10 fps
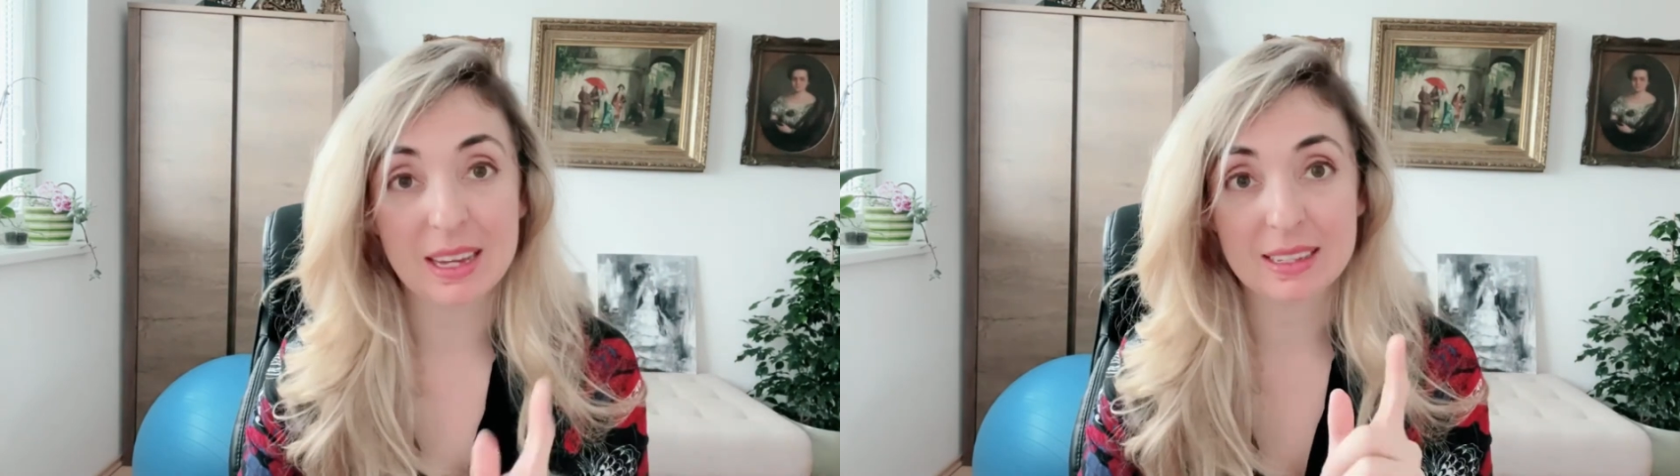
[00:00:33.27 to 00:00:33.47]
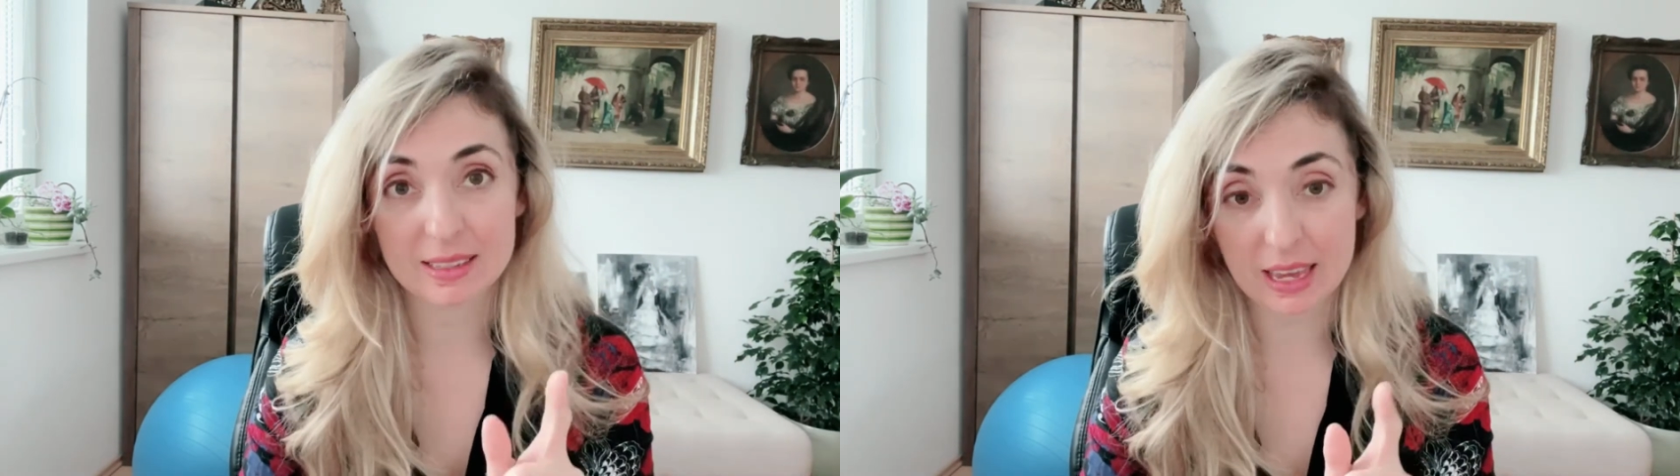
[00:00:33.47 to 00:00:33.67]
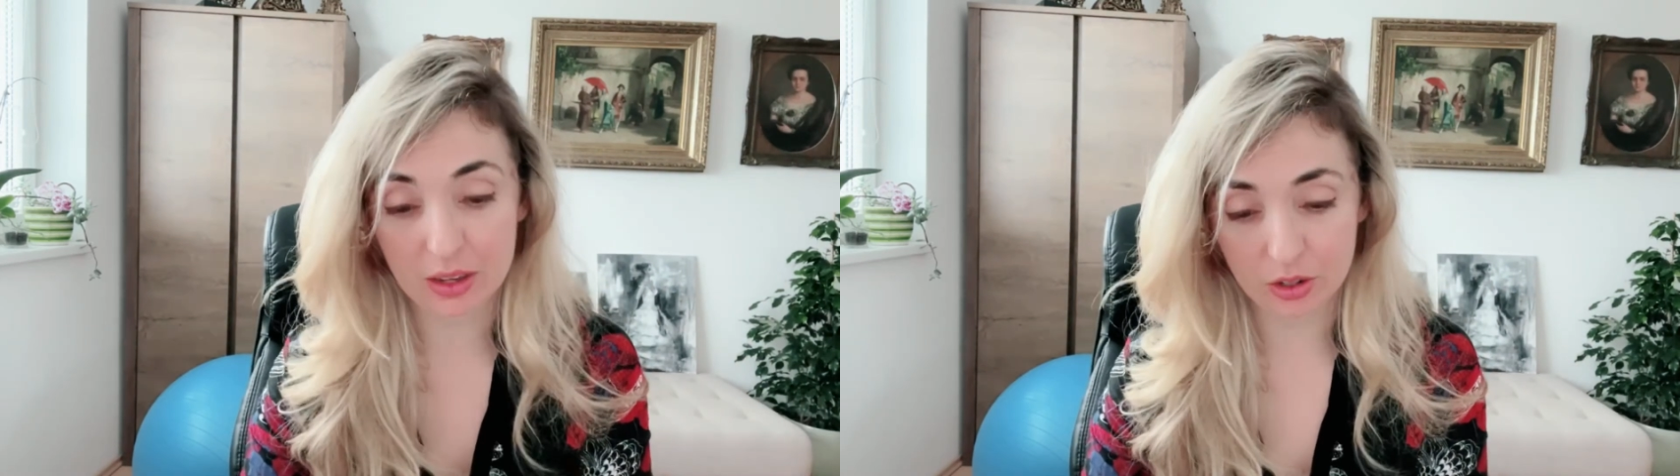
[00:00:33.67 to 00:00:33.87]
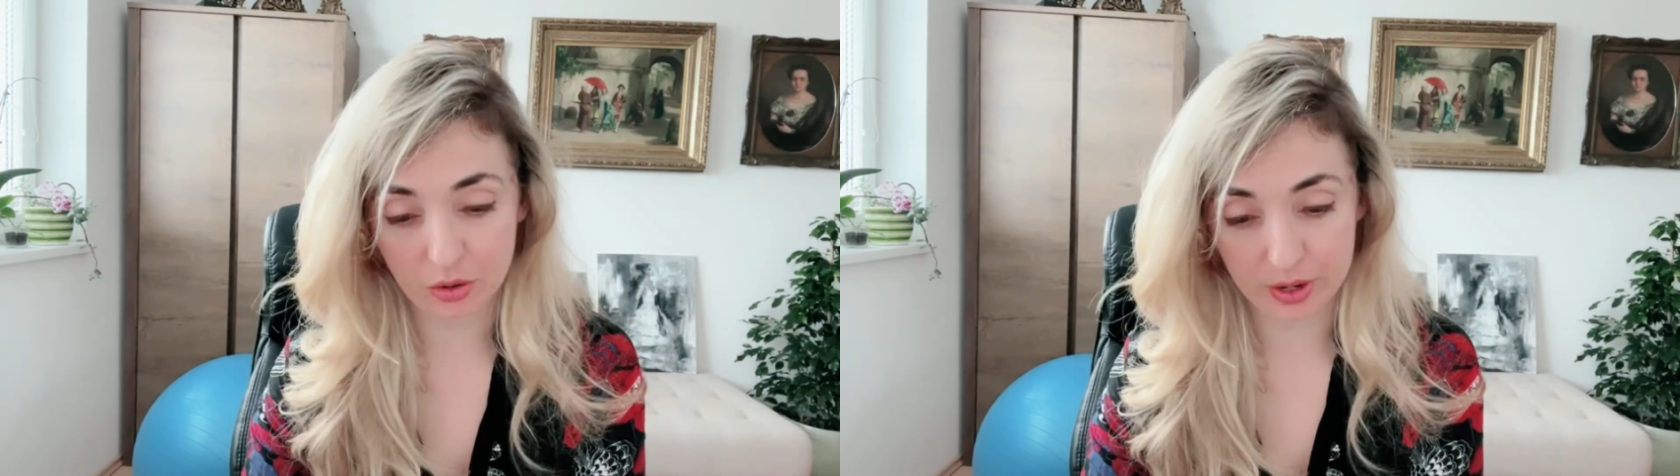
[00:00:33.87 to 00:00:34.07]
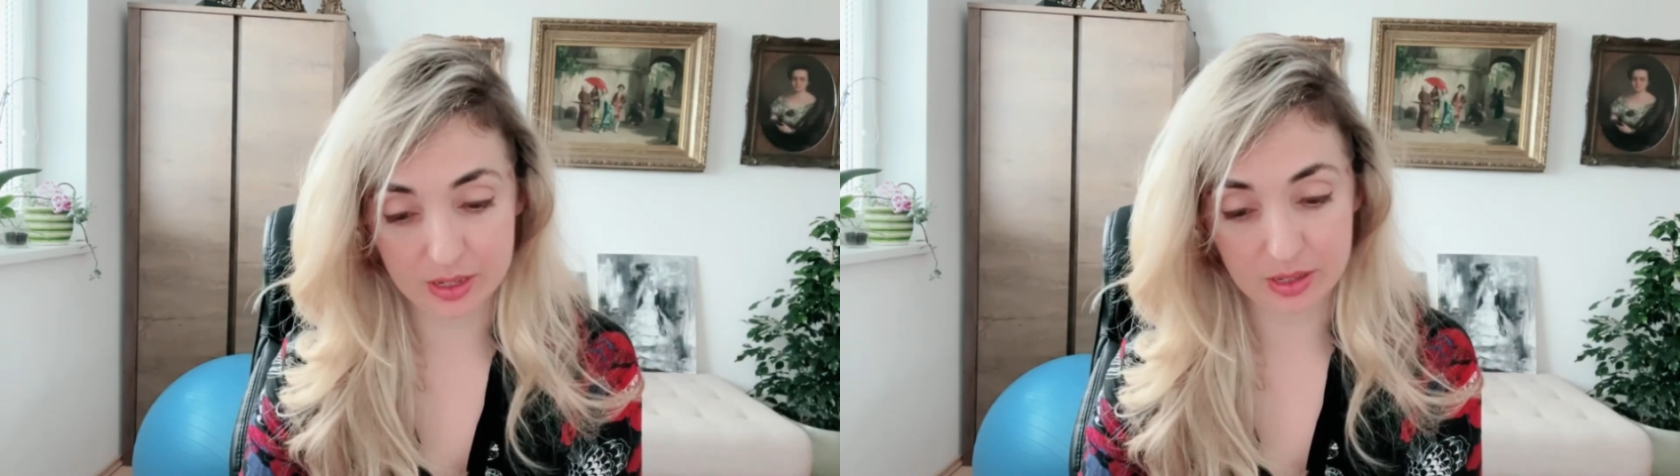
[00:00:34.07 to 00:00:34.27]
scale
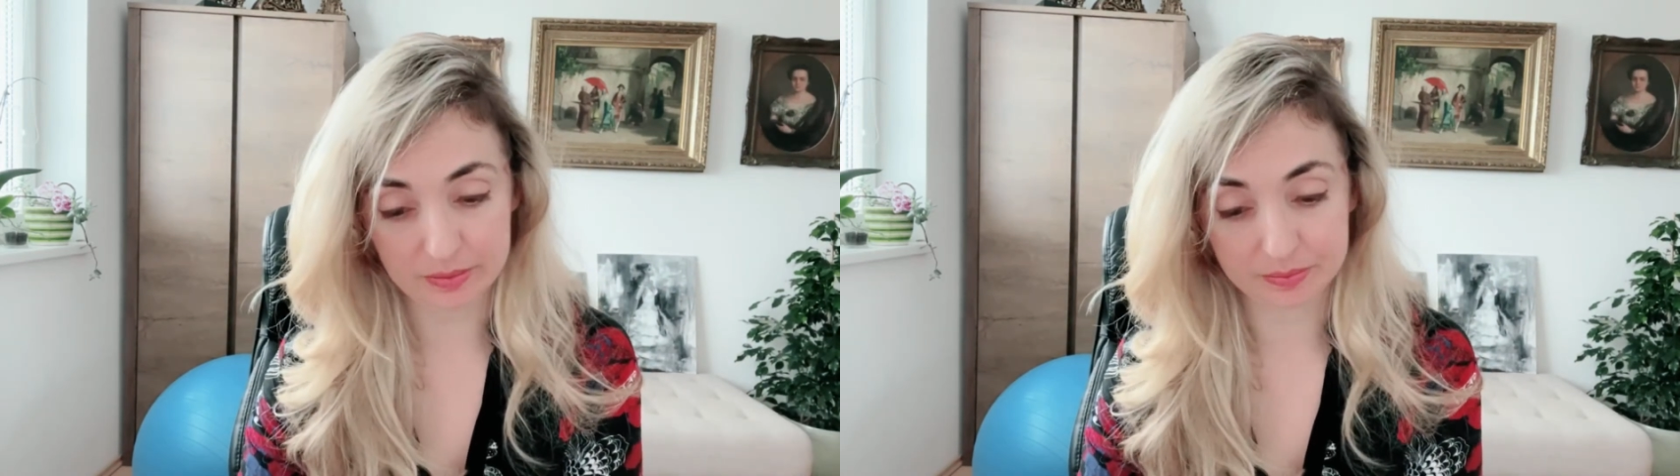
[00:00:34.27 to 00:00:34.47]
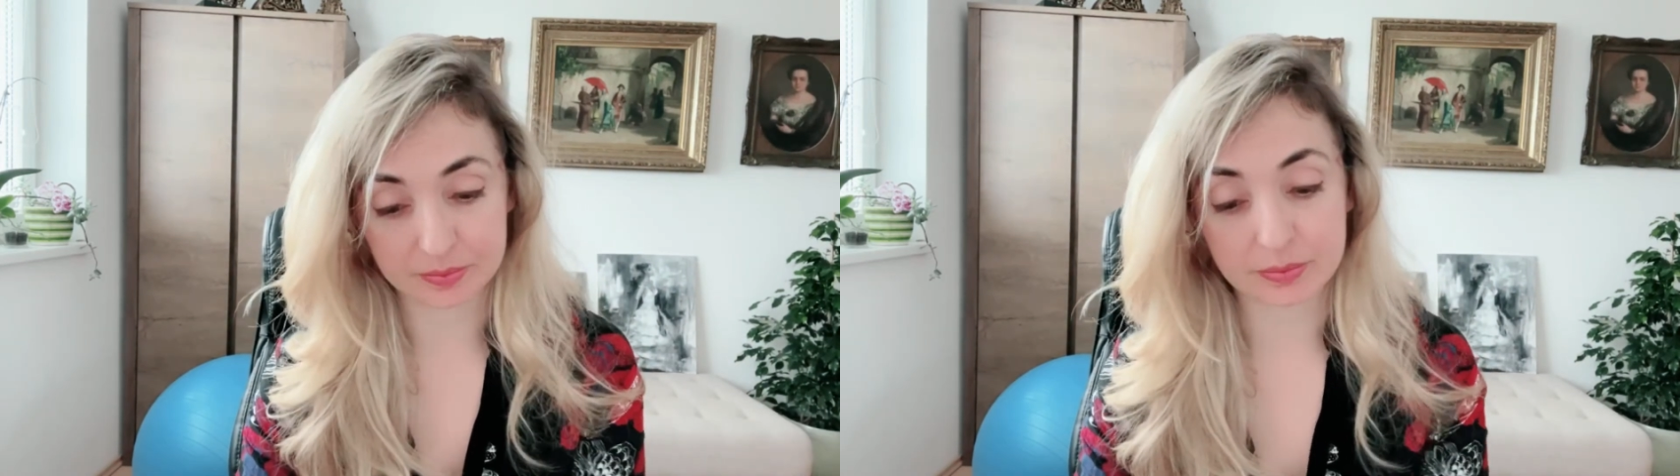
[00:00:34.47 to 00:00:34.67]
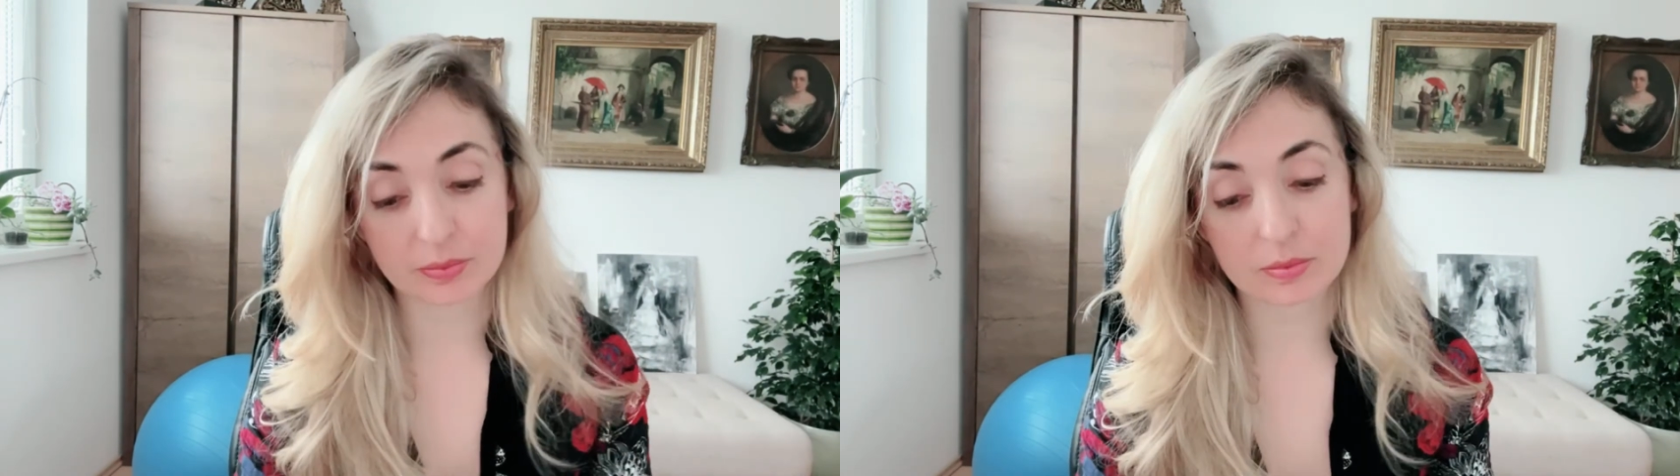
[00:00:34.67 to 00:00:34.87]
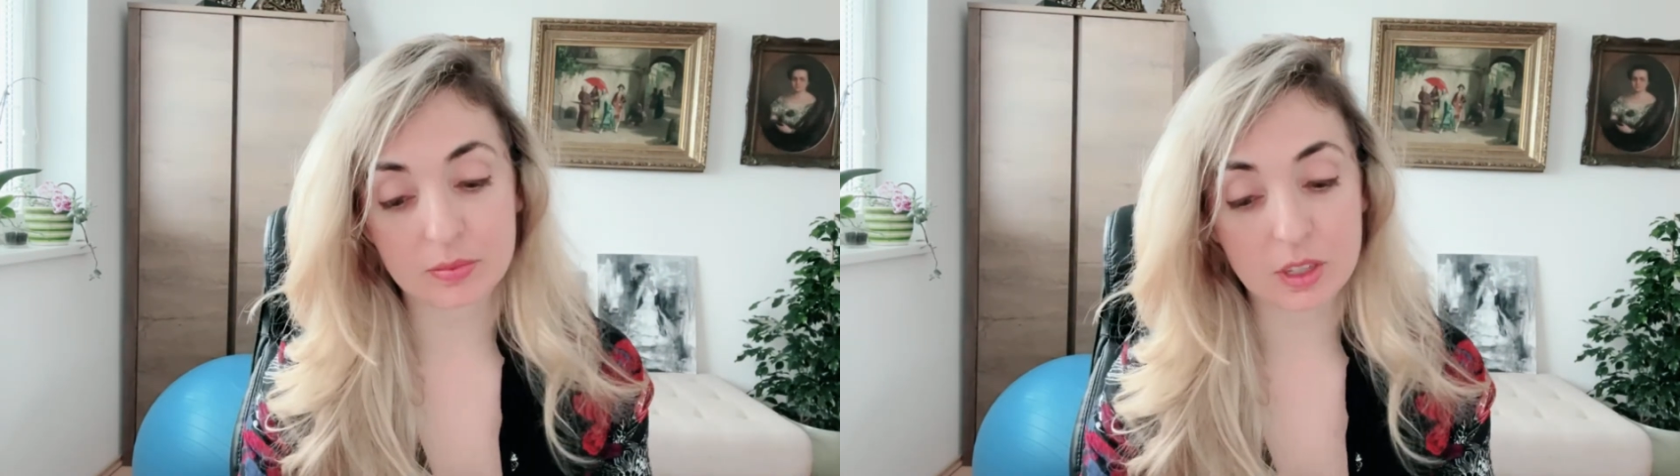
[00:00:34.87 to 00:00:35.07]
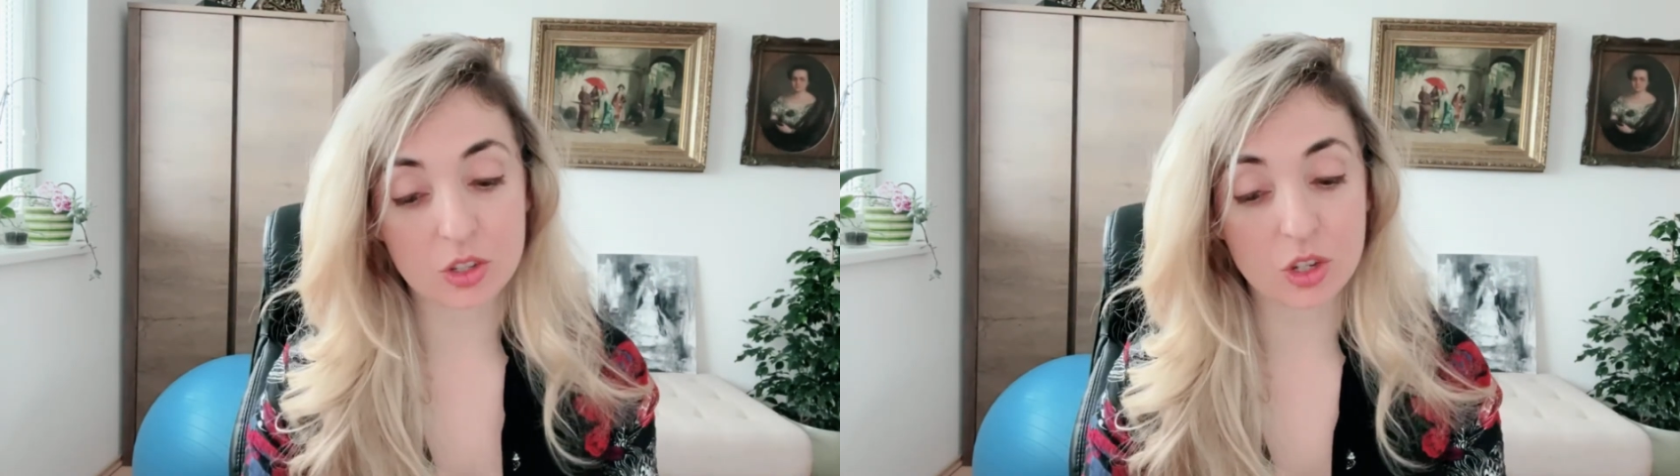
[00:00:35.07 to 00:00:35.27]
degrees.
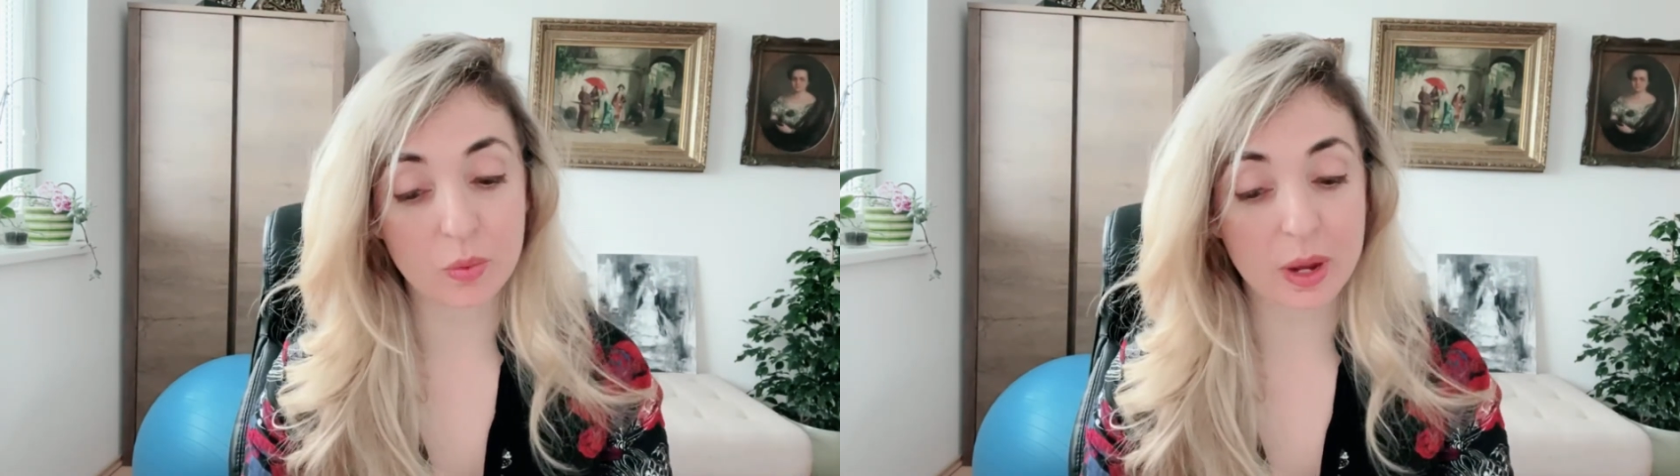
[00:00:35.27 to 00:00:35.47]
So